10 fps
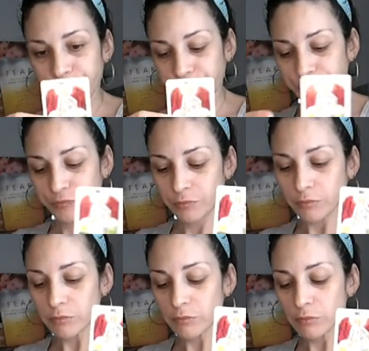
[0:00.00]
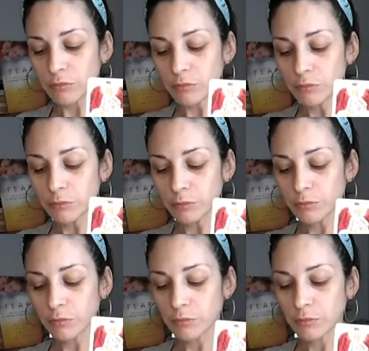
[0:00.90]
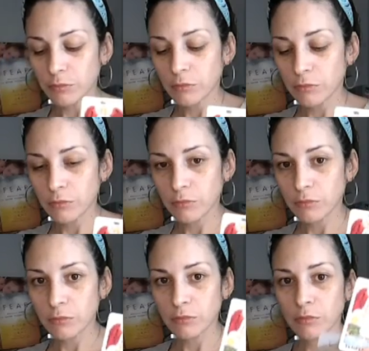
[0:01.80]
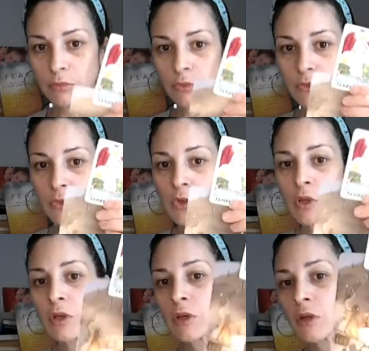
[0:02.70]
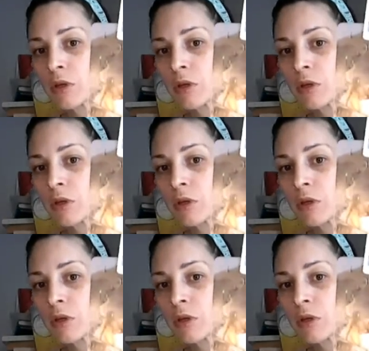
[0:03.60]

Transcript: Nobody speaks.